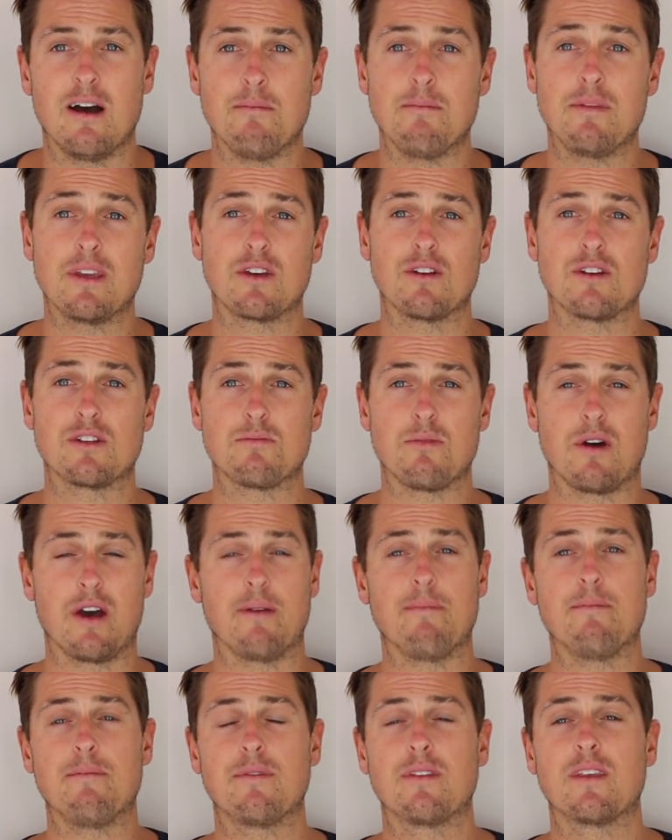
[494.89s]
because
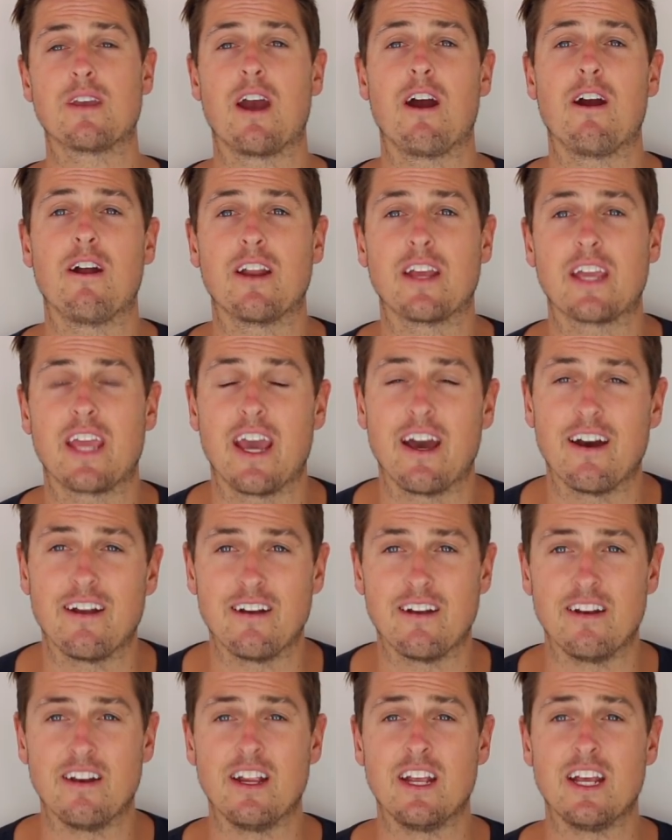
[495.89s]
my current
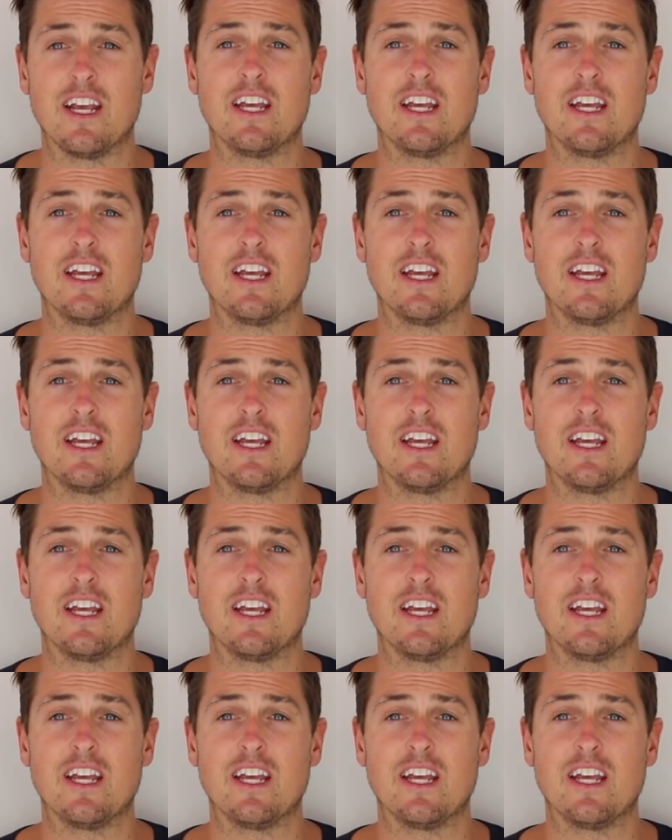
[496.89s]
accountant